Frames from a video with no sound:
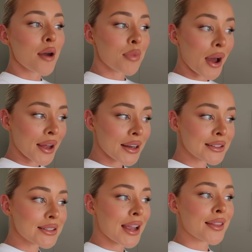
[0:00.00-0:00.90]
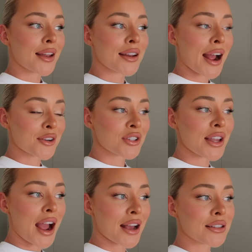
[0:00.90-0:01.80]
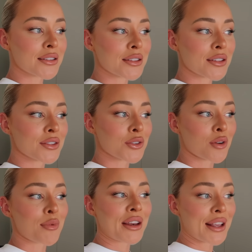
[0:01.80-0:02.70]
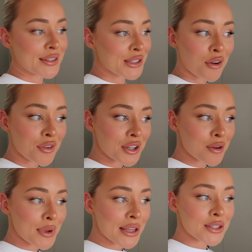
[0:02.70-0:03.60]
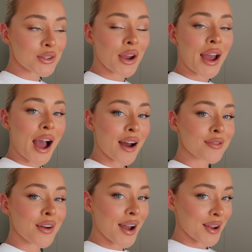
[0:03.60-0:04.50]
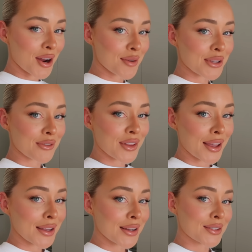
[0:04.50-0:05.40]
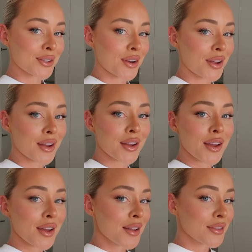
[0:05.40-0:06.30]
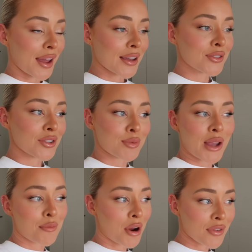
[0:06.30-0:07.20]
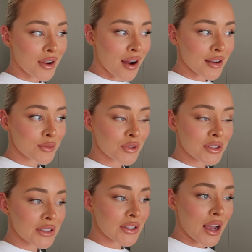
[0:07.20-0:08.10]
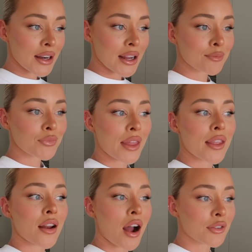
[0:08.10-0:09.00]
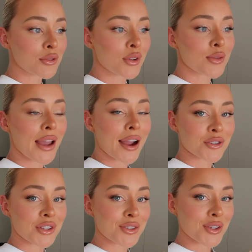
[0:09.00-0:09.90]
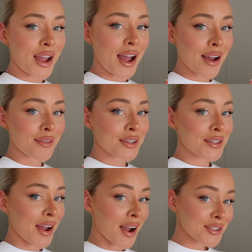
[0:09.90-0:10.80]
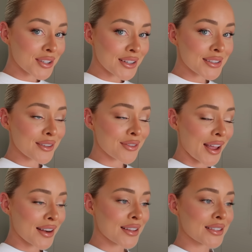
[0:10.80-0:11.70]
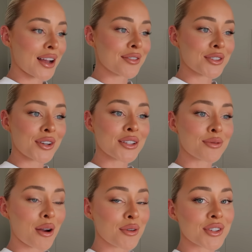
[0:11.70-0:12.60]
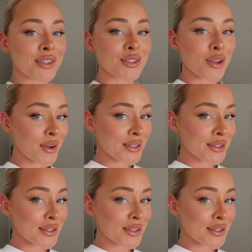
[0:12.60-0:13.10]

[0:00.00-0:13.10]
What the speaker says: But in saying that, it actually has sort of been easing off a little bit, so I have high hopes. I feel like it is gonna like just become overcast, which is exciting. And then afterwards we actually do have Tasha's event this afternoon as well, which is so